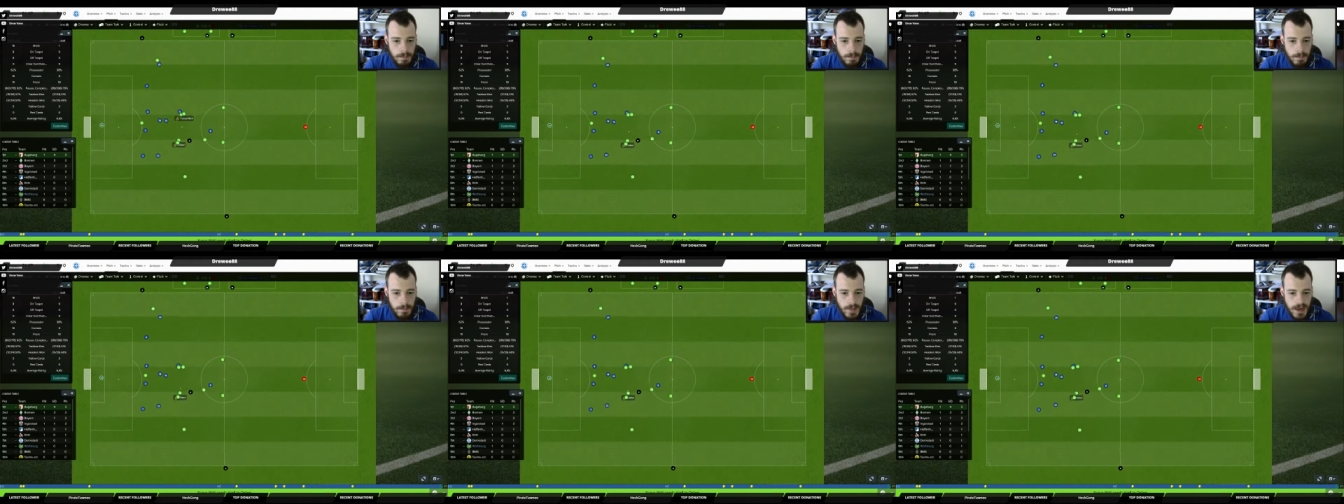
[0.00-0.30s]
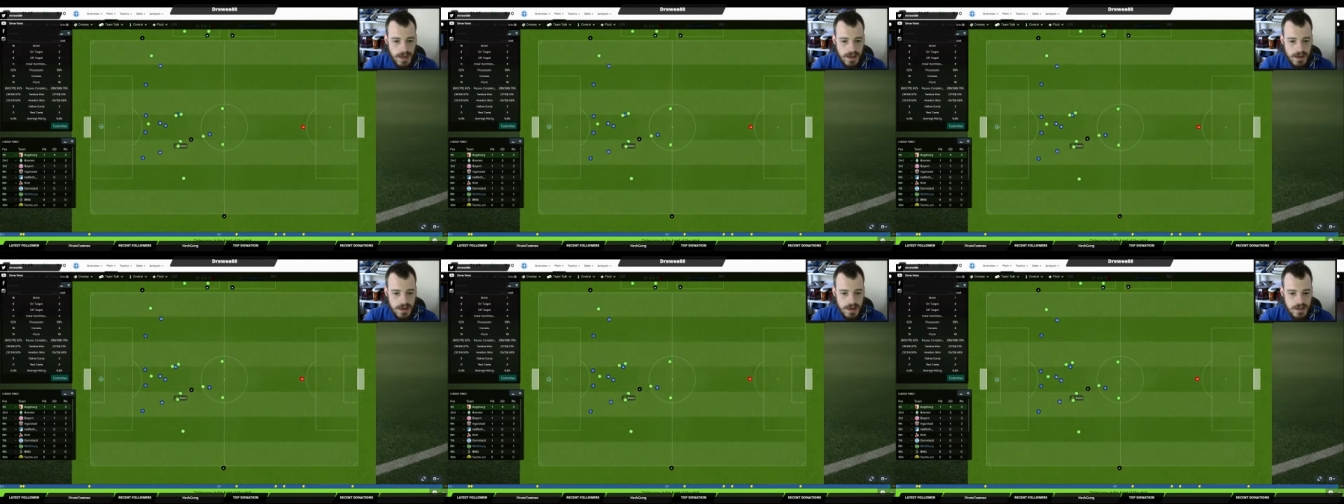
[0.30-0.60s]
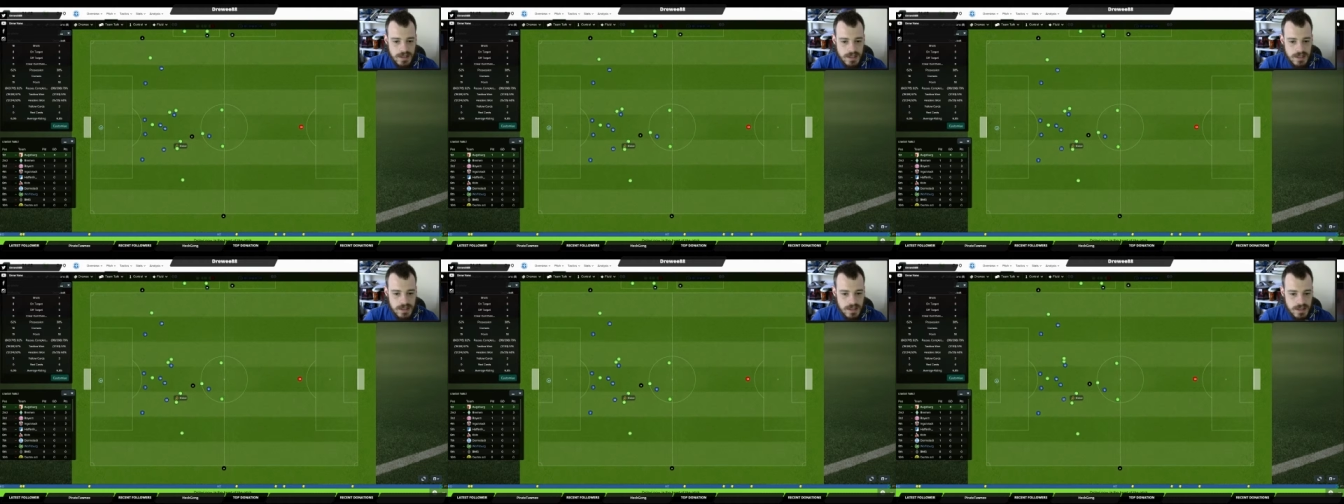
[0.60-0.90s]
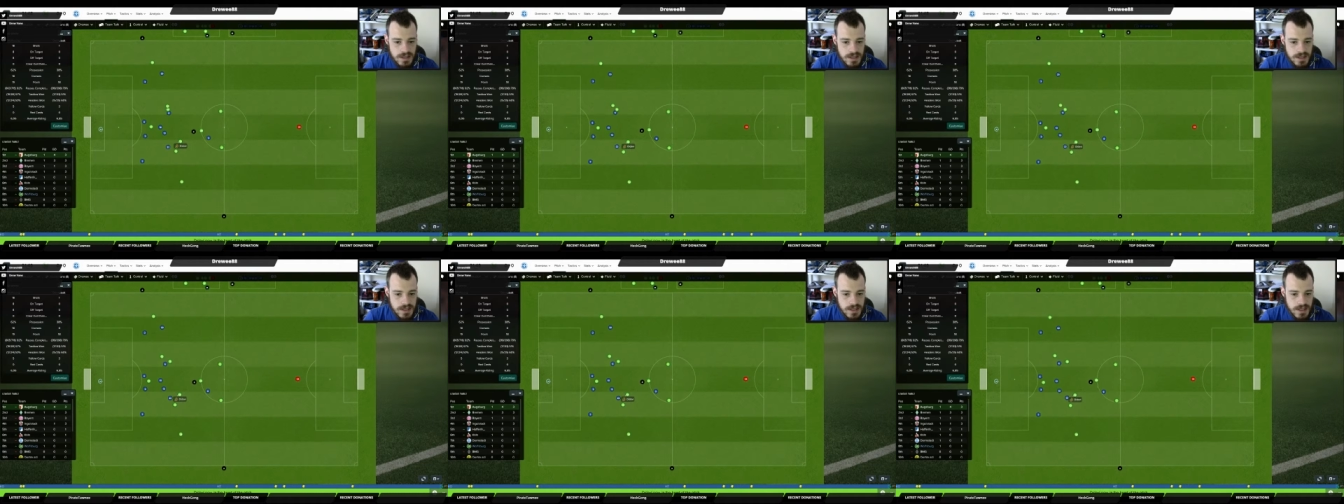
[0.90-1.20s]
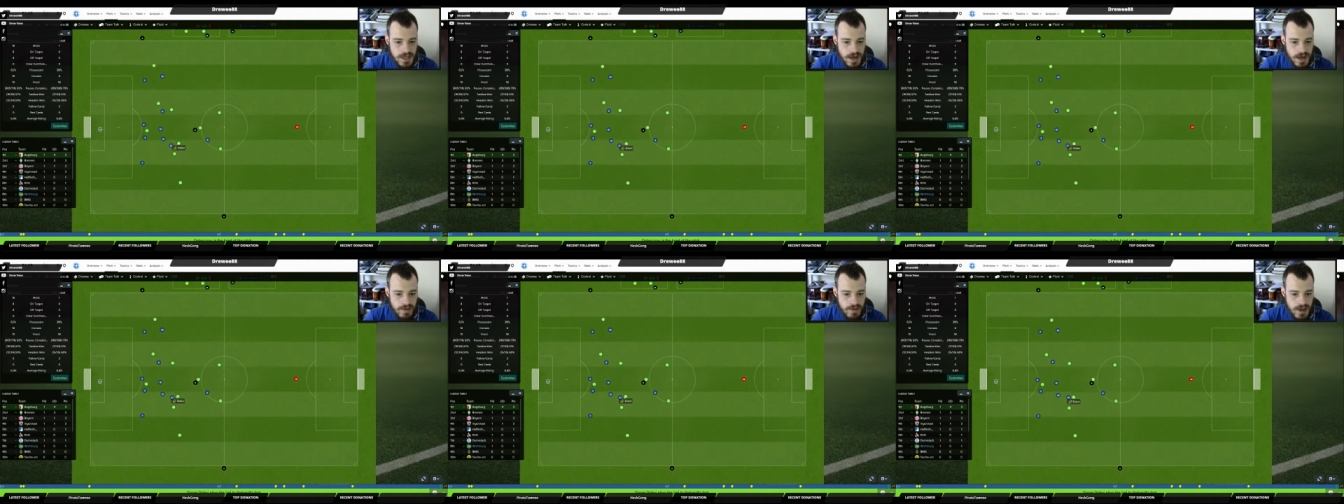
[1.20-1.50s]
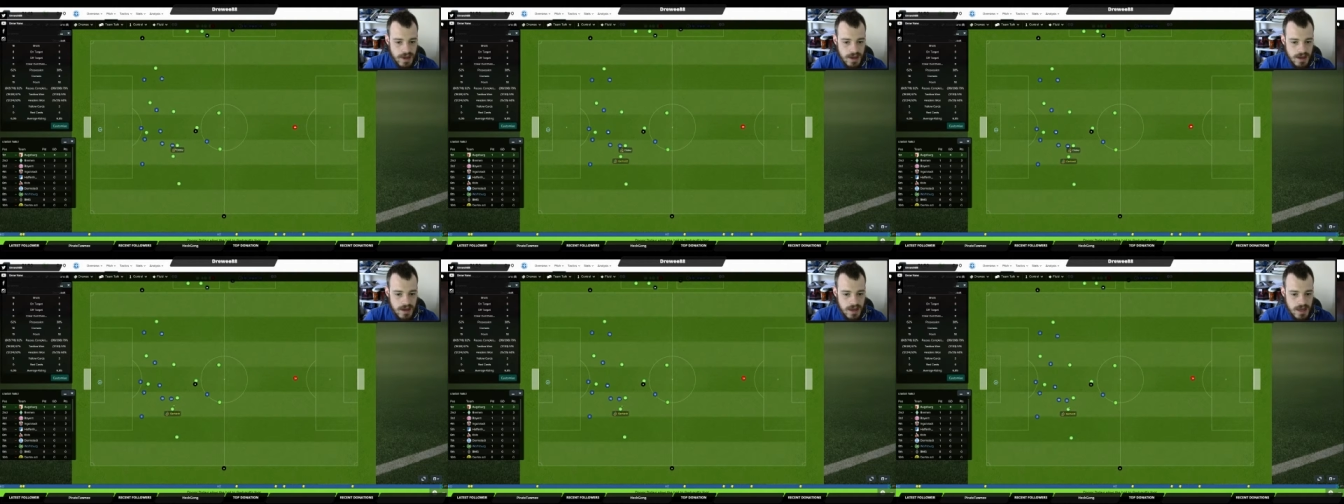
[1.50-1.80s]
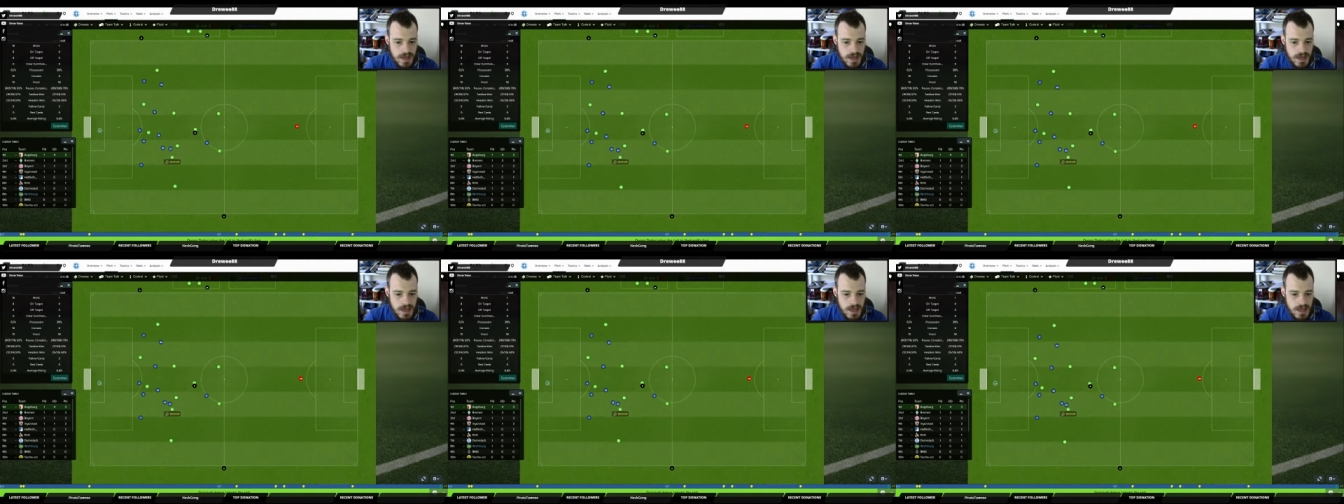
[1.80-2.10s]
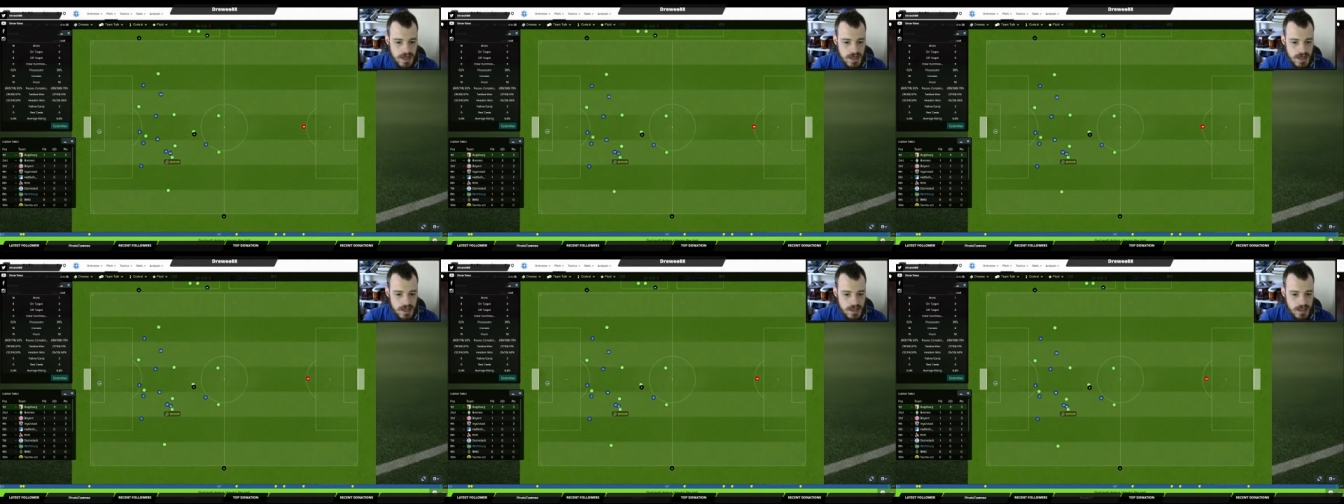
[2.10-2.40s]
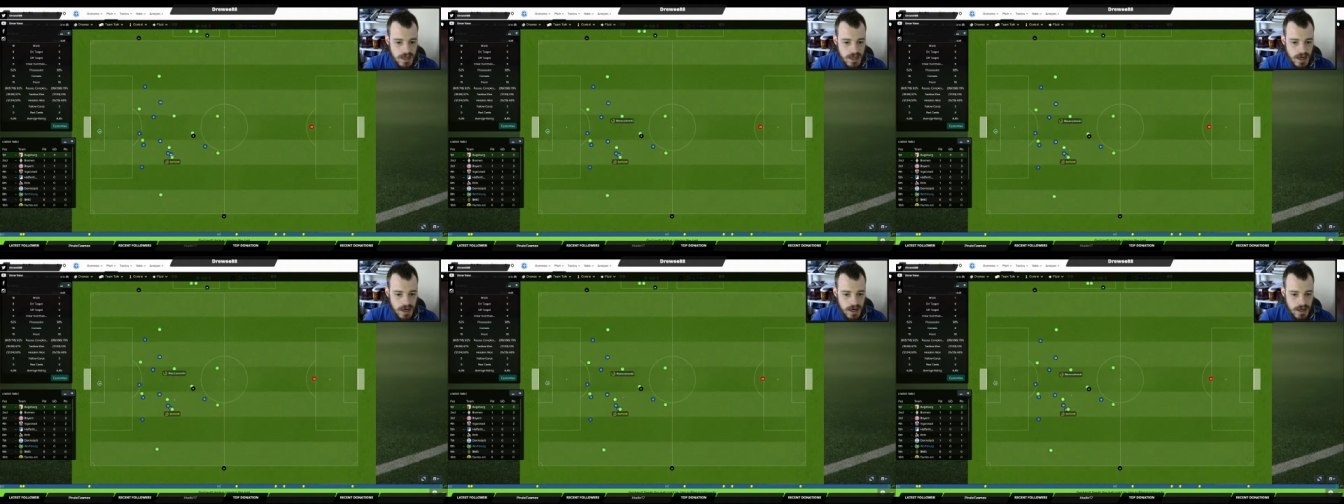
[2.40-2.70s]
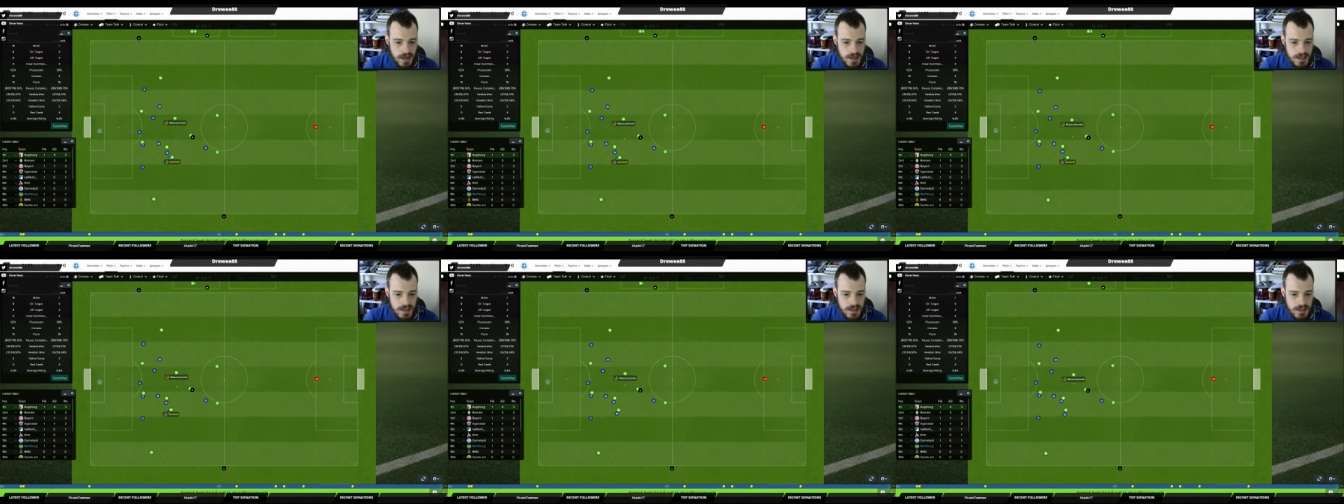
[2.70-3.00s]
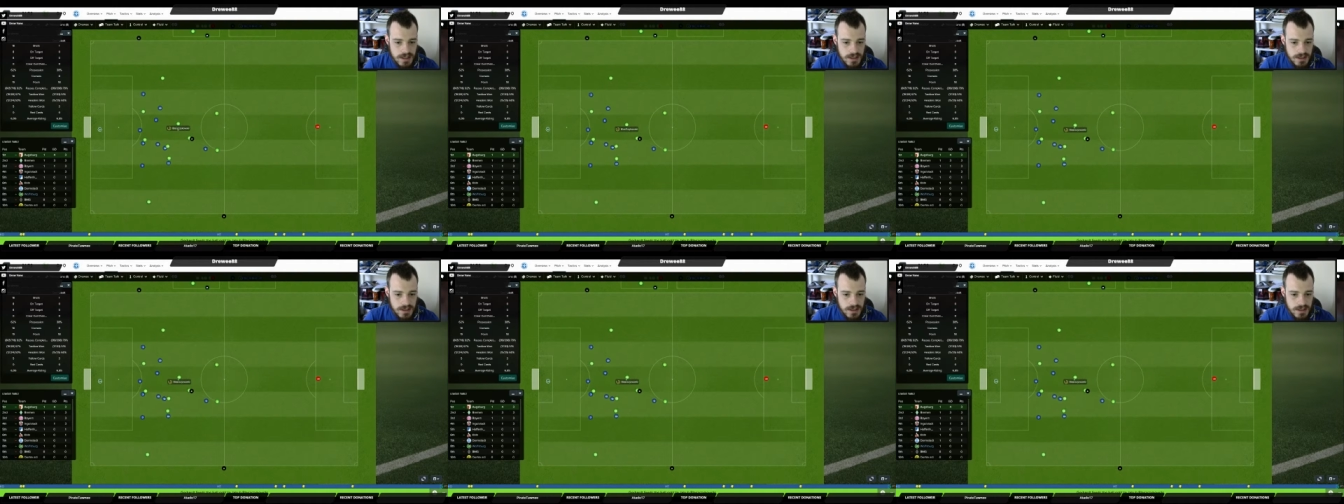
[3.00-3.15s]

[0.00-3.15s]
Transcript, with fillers: Malli. Didavi. To get hurt.